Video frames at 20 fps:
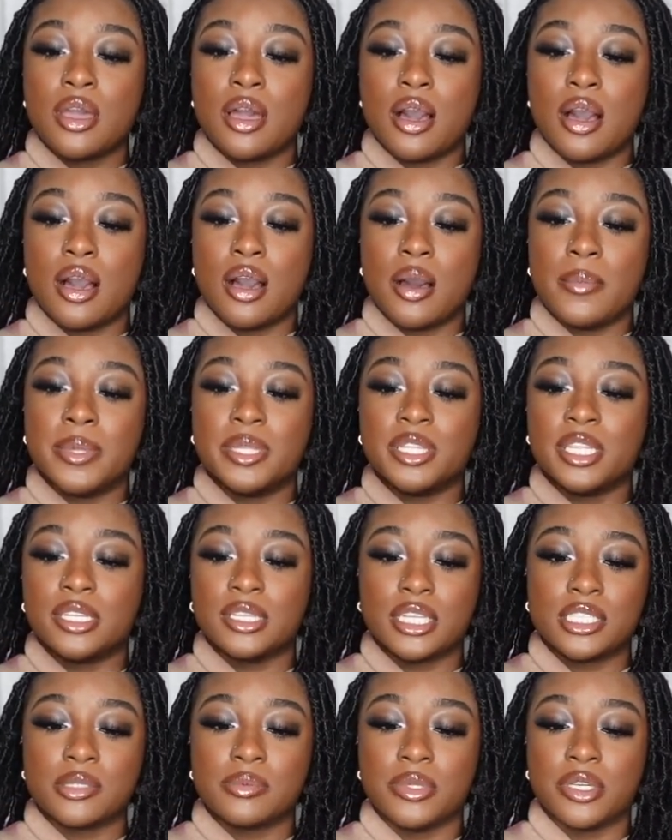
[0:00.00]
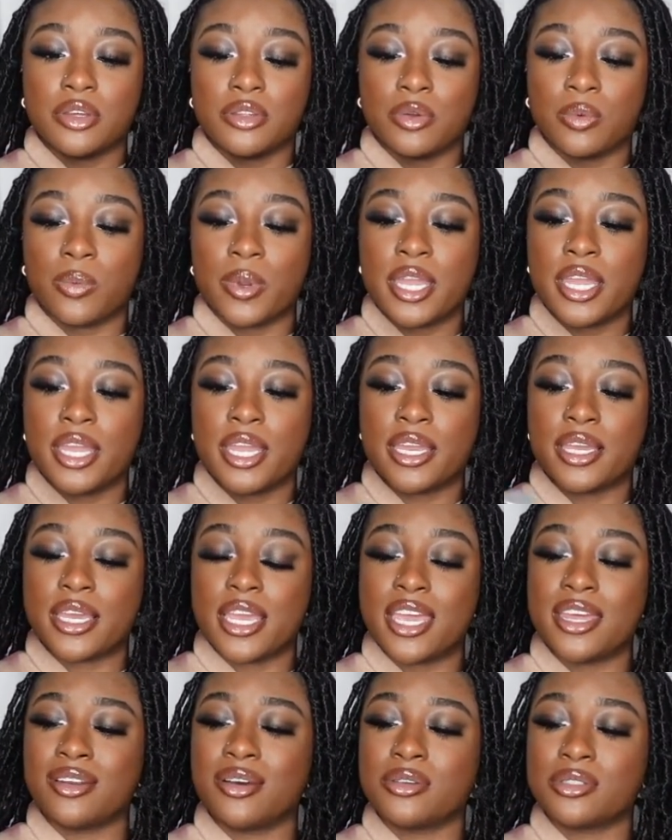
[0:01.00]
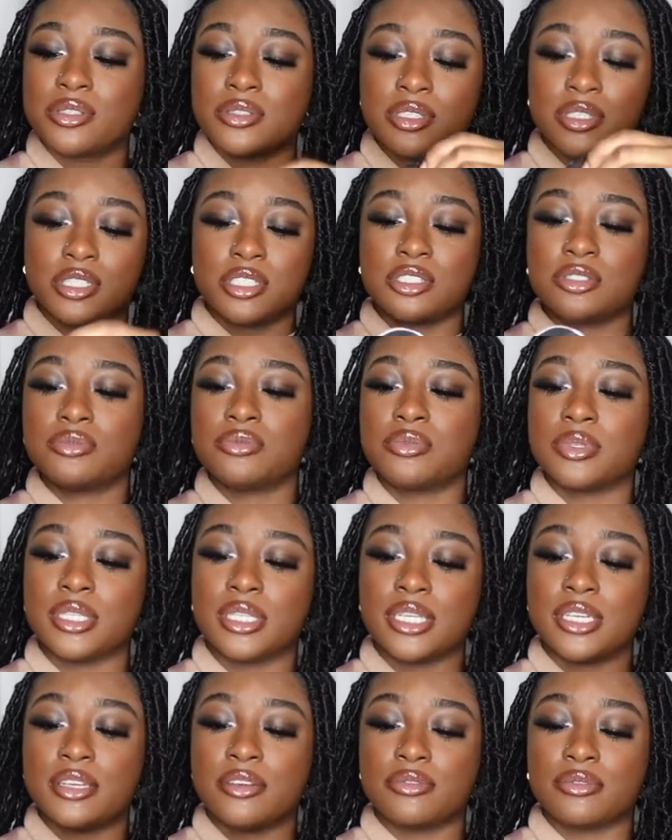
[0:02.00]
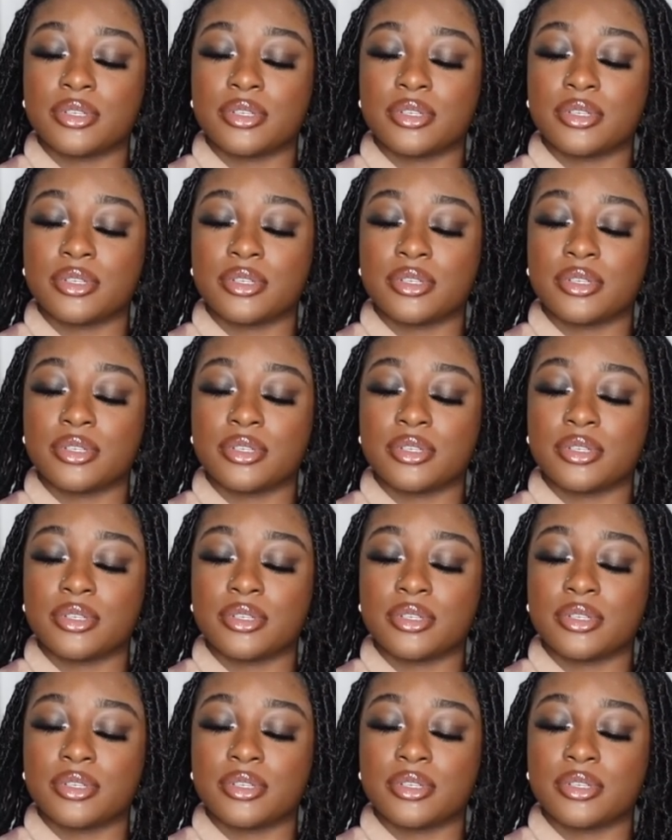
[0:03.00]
And then lets me know the weight. And also this is really,